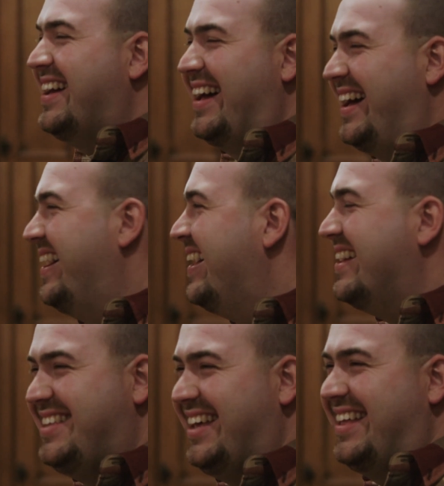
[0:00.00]
Remember for the
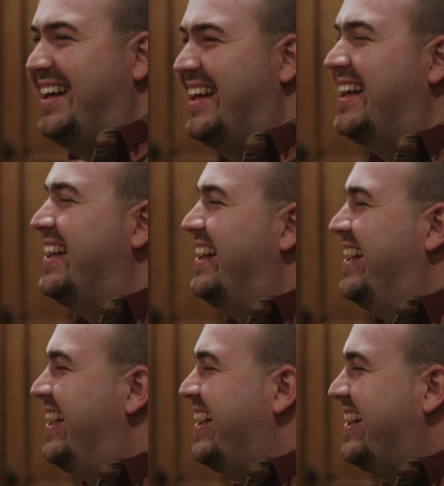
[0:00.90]
first time we went
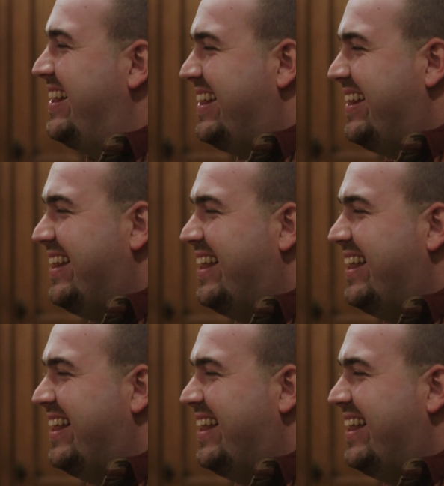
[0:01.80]
grocery shopping?